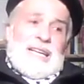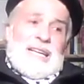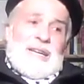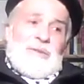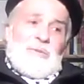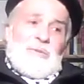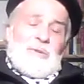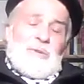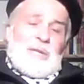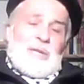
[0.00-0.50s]

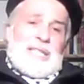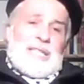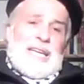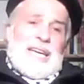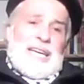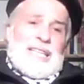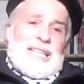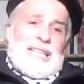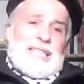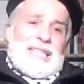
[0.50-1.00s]
we
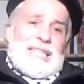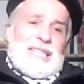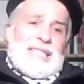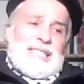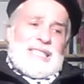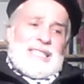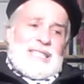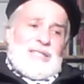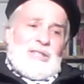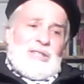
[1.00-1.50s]
take
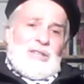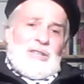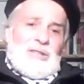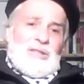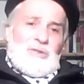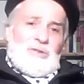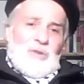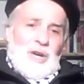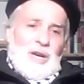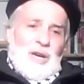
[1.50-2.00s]
these
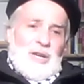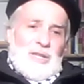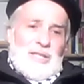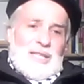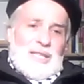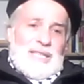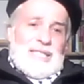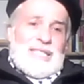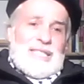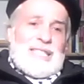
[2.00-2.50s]
drugs,
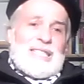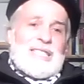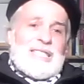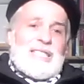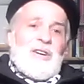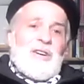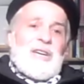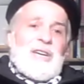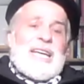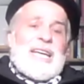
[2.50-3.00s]
since they
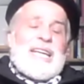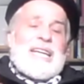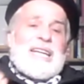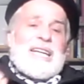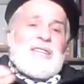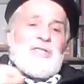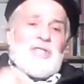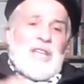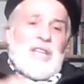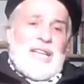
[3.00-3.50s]
are
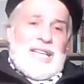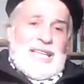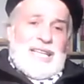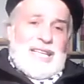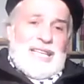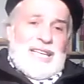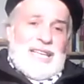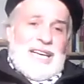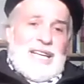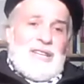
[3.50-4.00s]
energetic
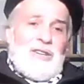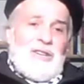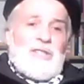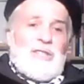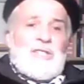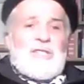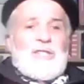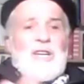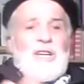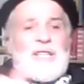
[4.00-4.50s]
and
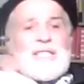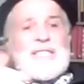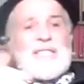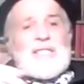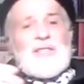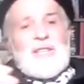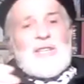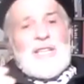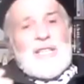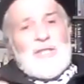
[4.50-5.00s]
not
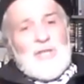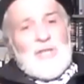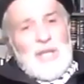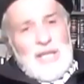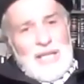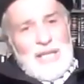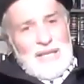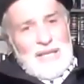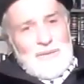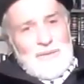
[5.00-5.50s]

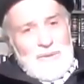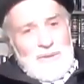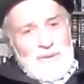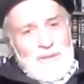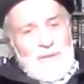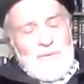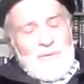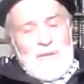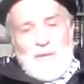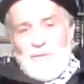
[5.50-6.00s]
synergetic,
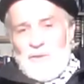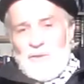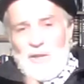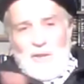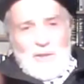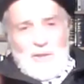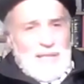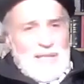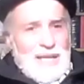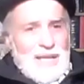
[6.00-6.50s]
even if they
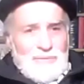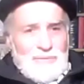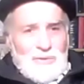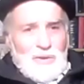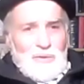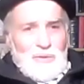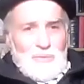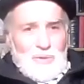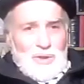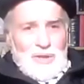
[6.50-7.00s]
are same
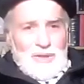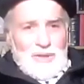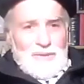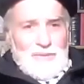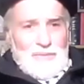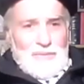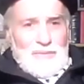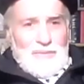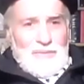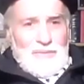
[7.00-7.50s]
formula,
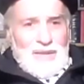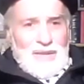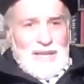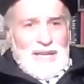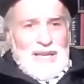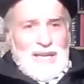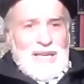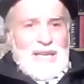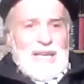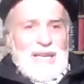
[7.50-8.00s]

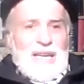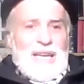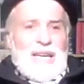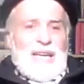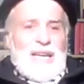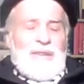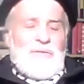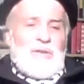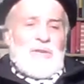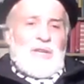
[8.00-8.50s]

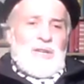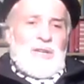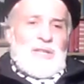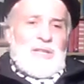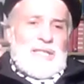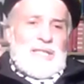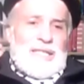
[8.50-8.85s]
if they are